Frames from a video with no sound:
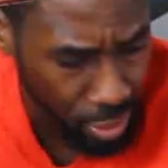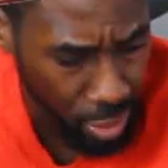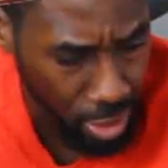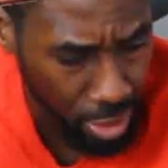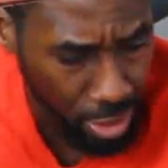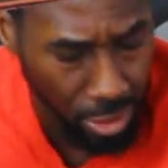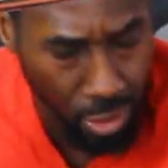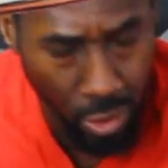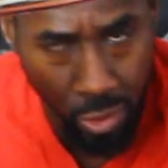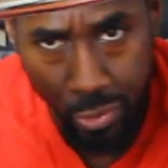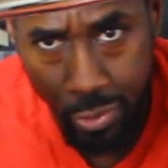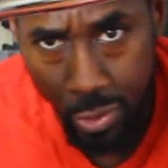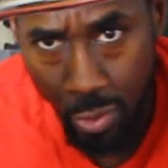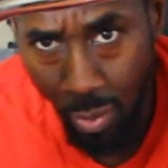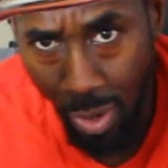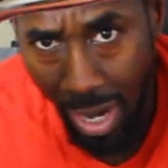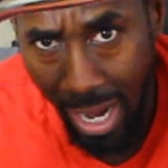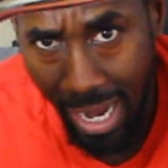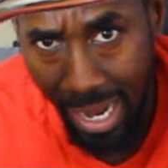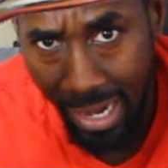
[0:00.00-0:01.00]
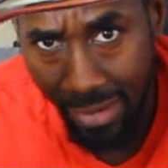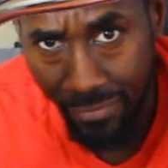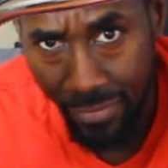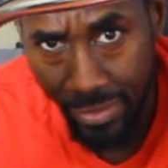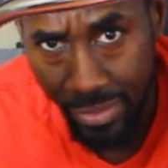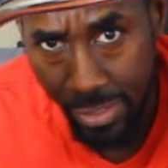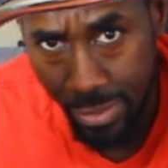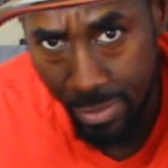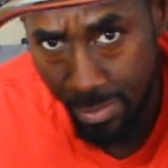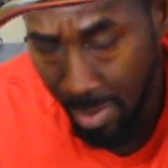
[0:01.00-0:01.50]
are a little too wide
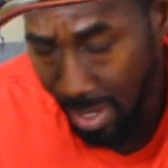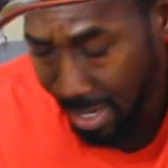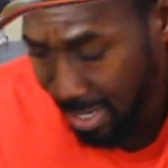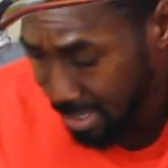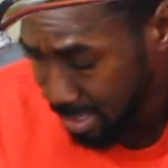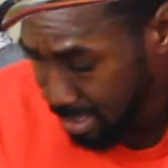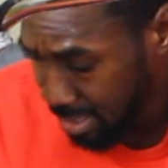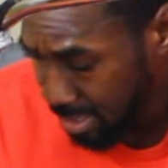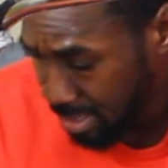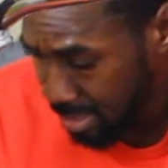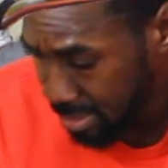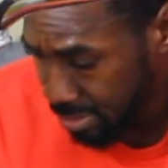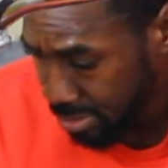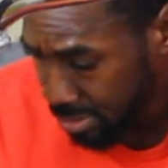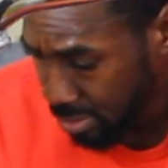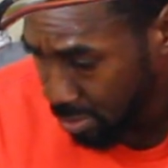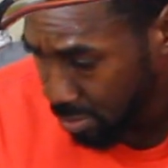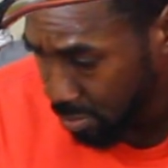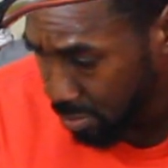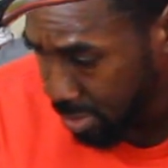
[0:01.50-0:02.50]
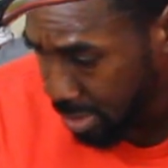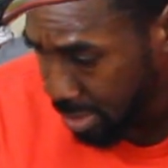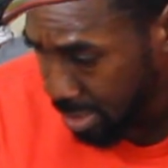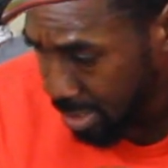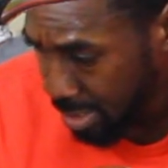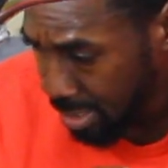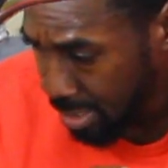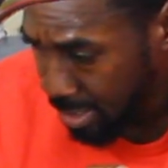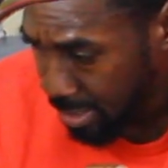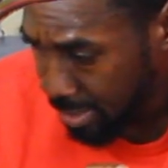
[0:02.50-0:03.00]
for this bike. So
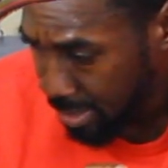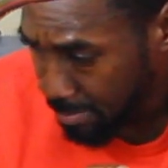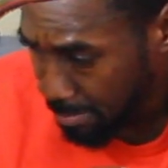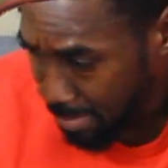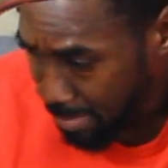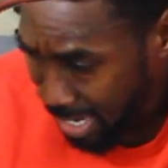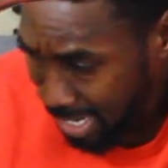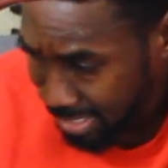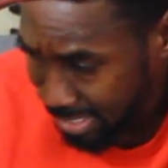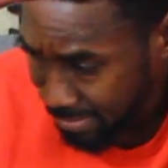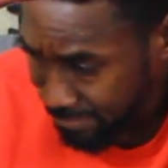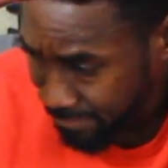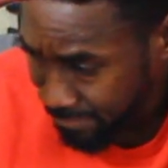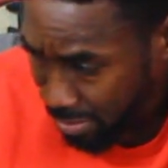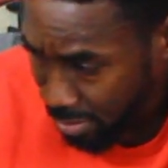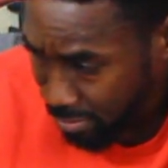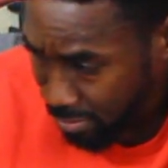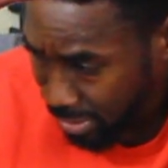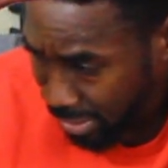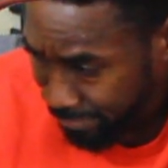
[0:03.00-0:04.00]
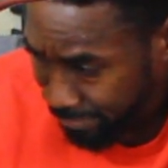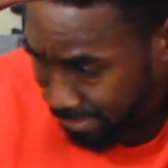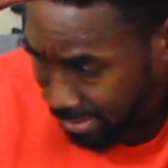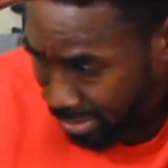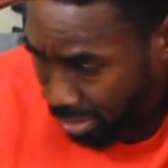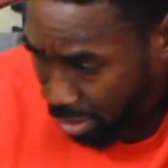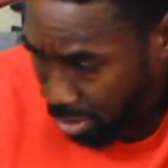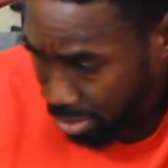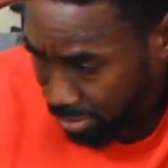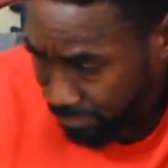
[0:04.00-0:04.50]
by default, I
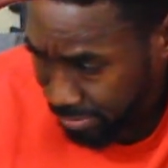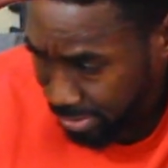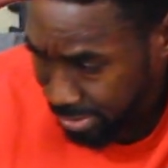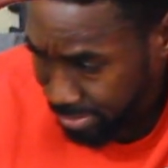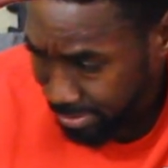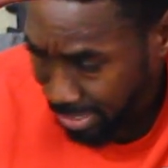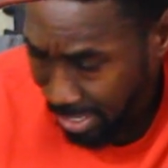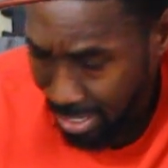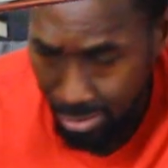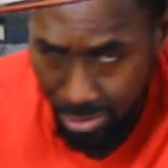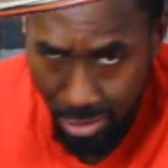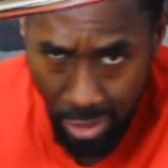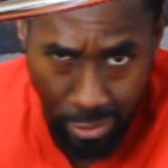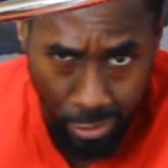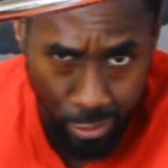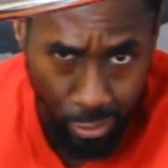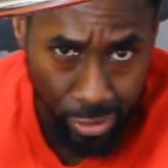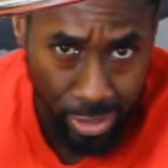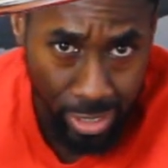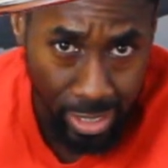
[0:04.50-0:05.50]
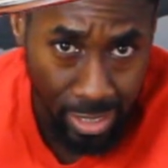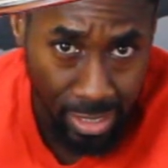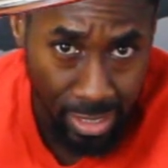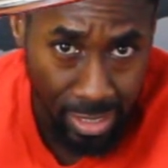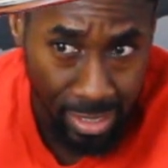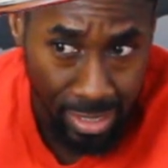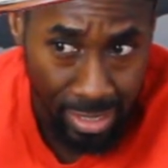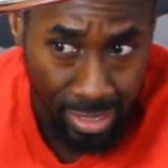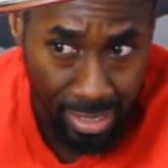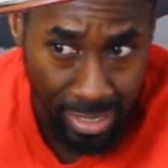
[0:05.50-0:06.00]
think all of these tires are
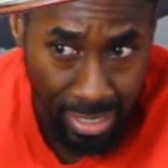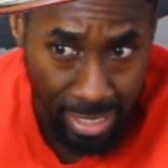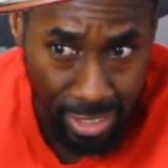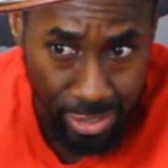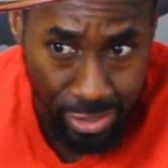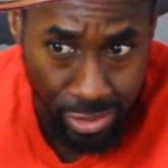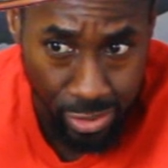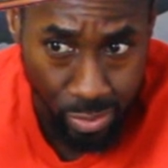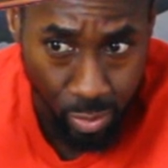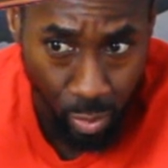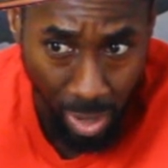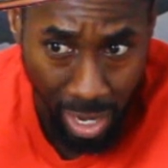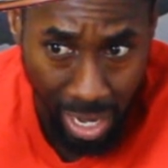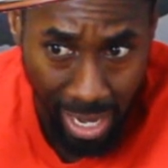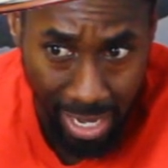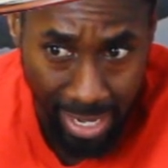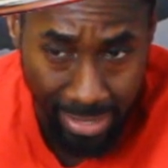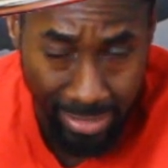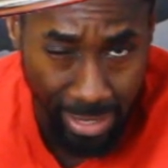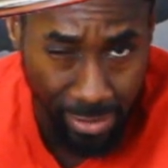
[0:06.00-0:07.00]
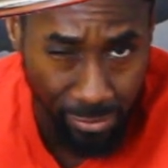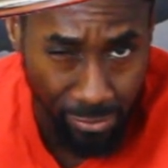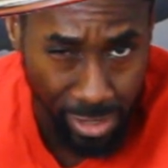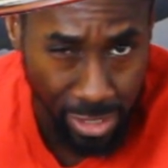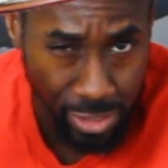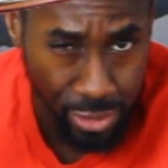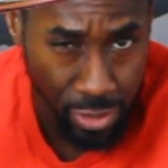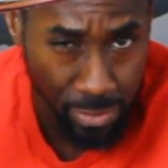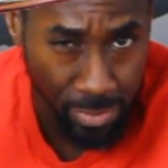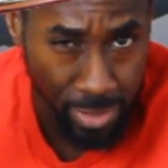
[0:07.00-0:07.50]
3 inches wide. They
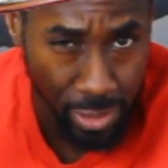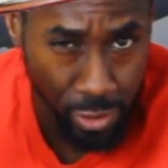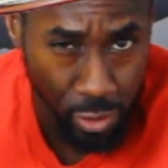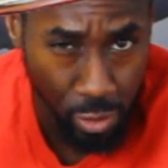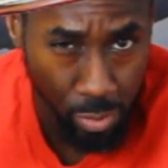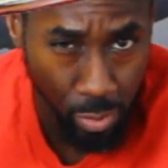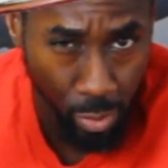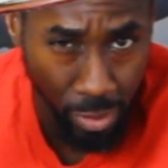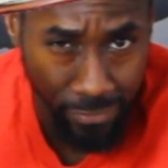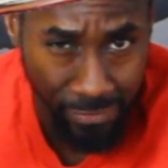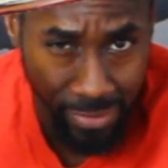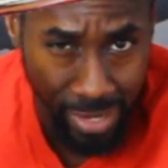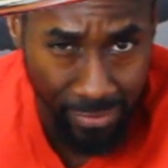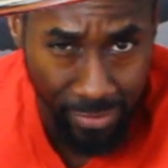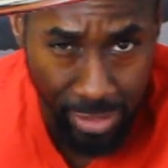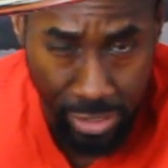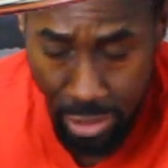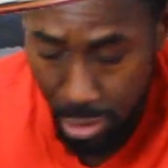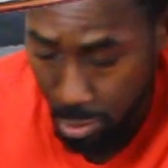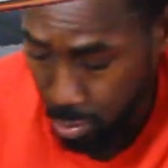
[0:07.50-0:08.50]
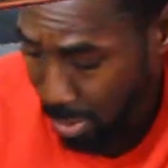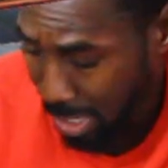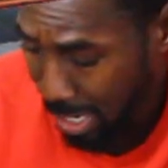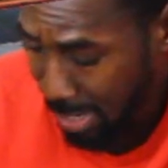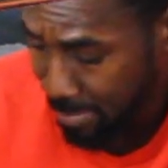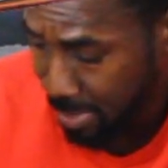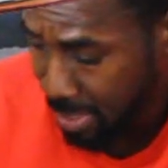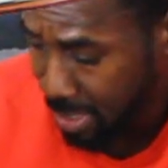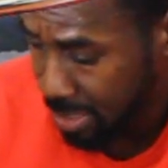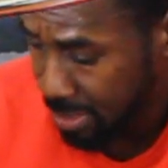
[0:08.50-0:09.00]
really should be 2.5 inches
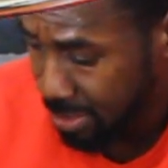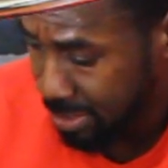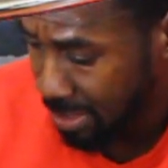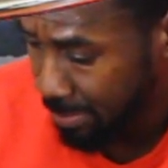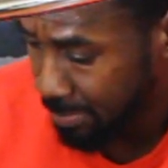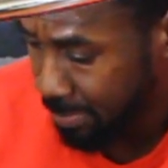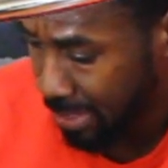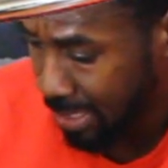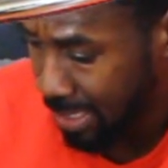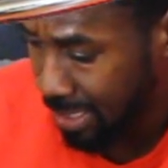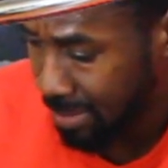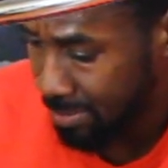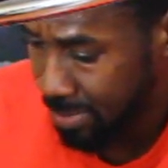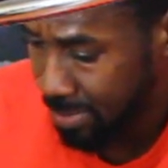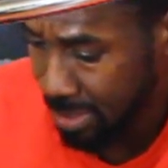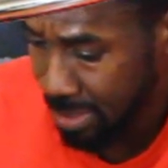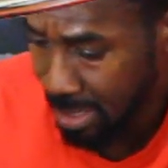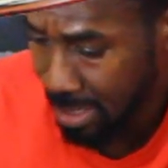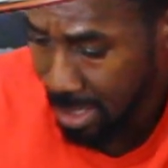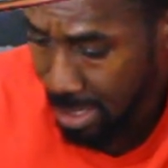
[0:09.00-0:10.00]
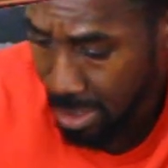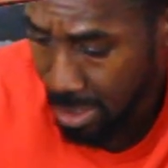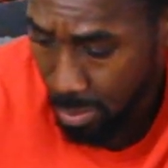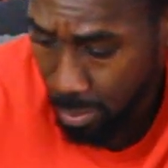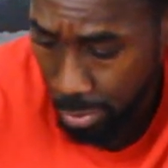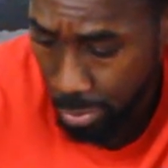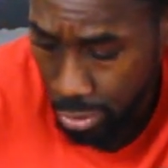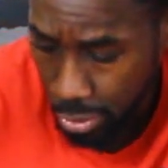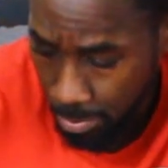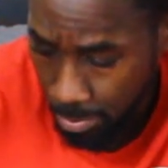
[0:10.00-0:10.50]
wide because sometimes
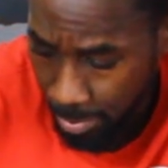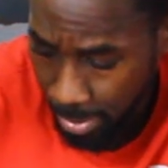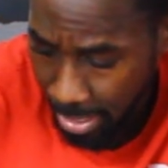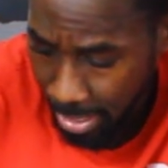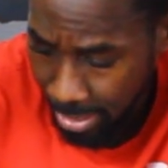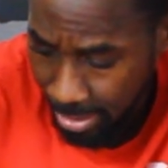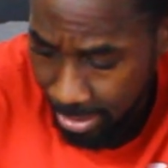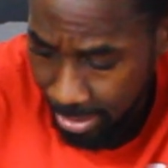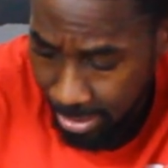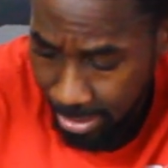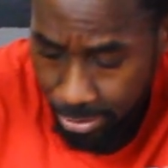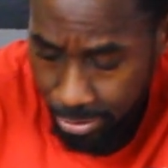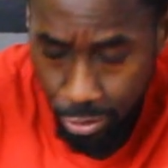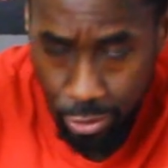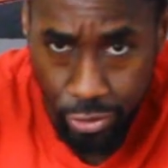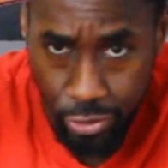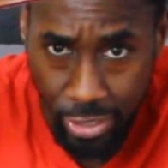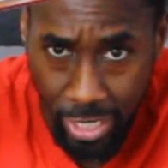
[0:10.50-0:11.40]
when you're pedaling, your